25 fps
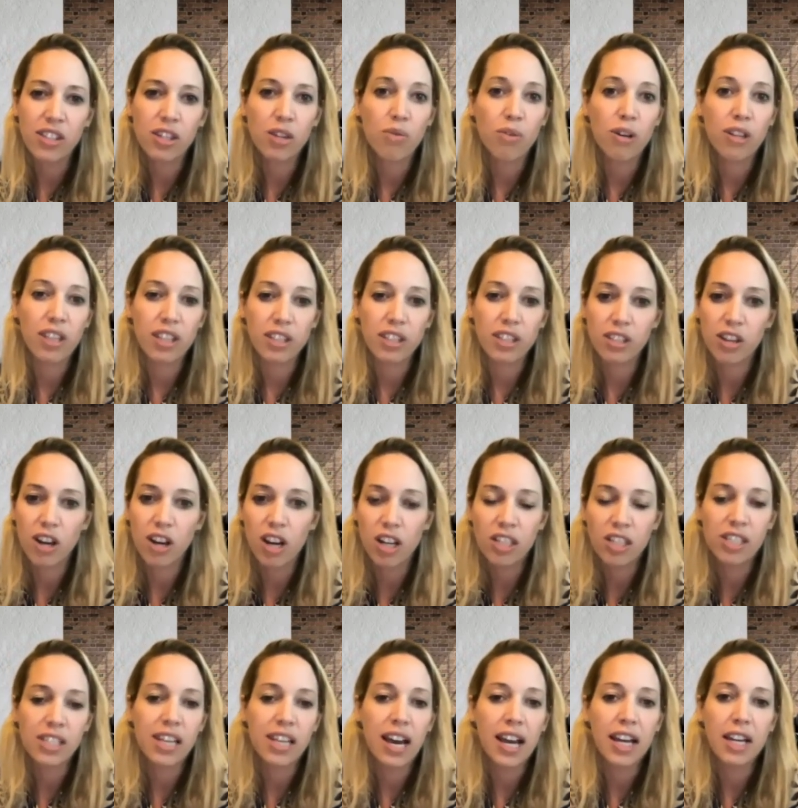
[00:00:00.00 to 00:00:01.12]
So on the SOC
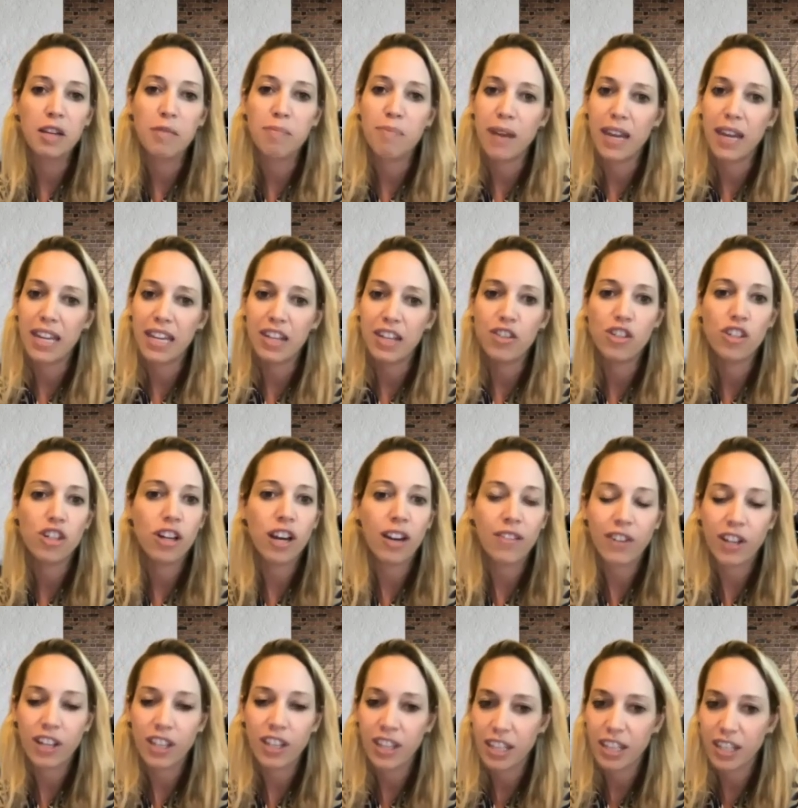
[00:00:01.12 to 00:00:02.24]
side, making sure
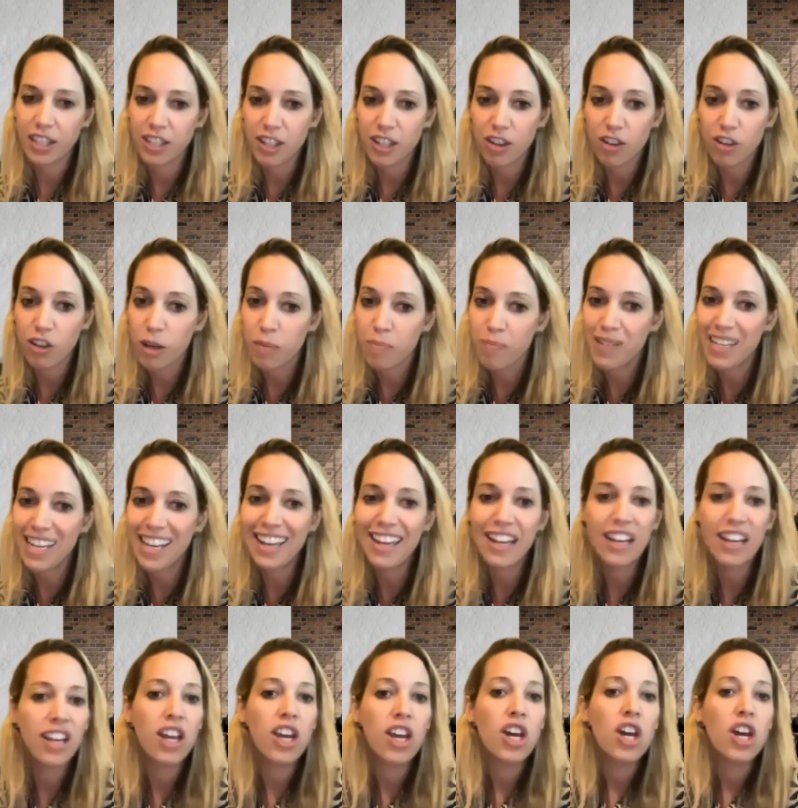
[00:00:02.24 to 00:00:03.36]
everything's
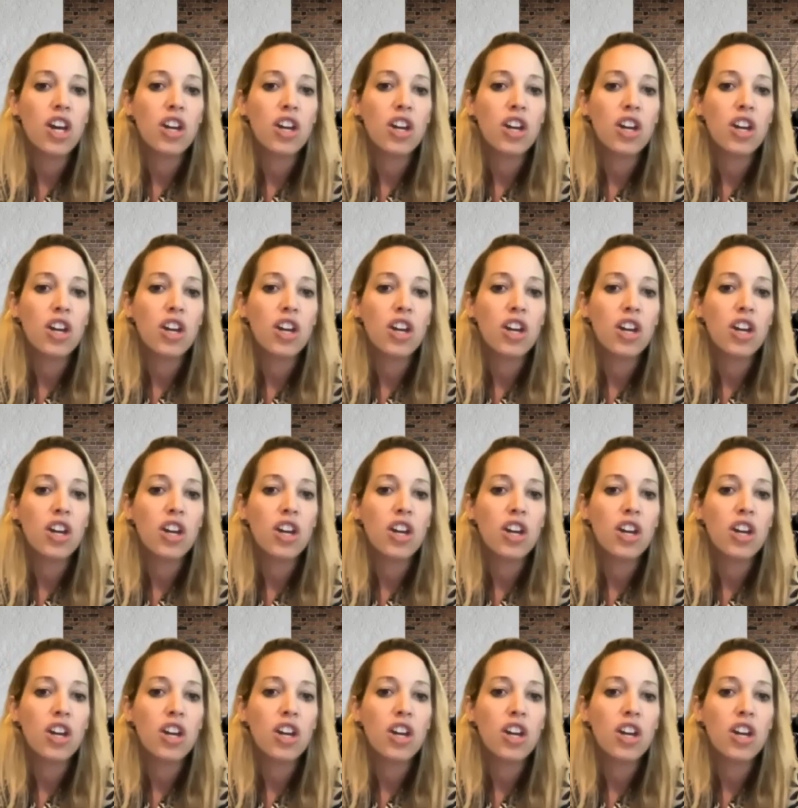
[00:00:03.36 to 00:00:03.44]
encrypted,